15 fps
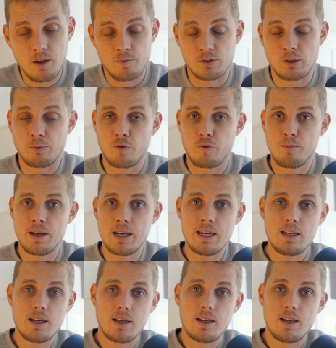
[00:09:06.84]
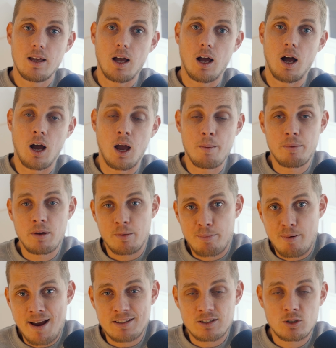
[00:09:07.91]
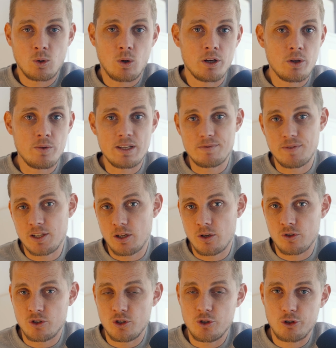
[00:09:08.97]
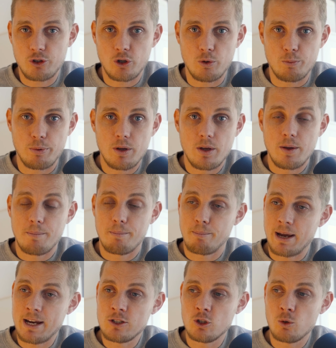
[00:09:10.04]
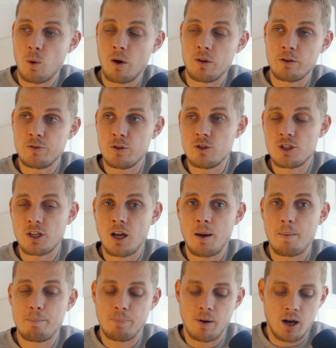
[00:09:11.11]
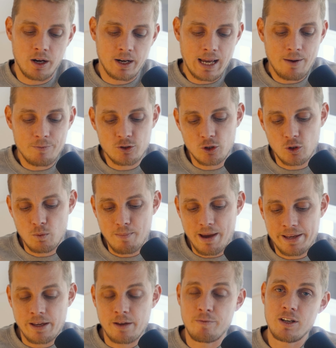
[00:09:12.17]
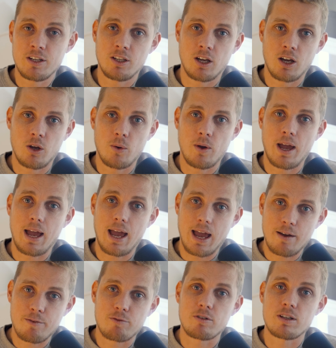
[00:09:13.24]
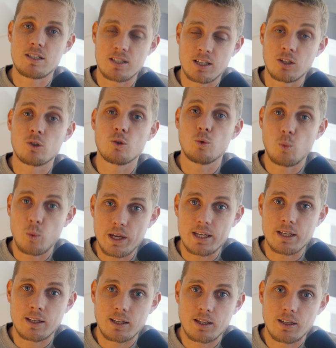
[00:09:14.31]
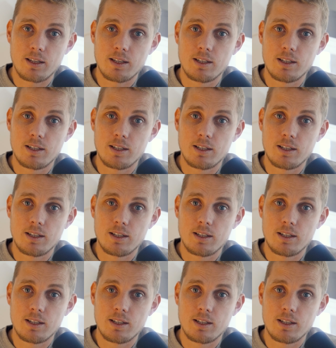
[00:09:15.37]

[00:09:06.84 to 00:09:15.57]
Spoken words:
For example, for me, I'm being practical. I know these videos on YouTube may do well in the future, but I'm gonna have to make a video every single week